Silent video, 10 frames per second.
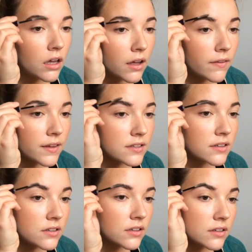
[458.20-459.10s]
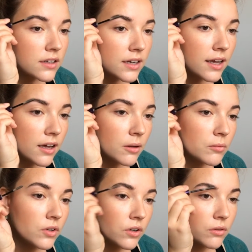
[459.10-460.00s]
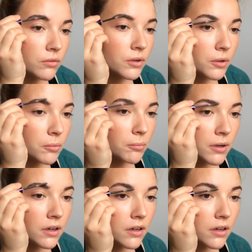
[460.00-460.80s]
And this is just gonna help to groom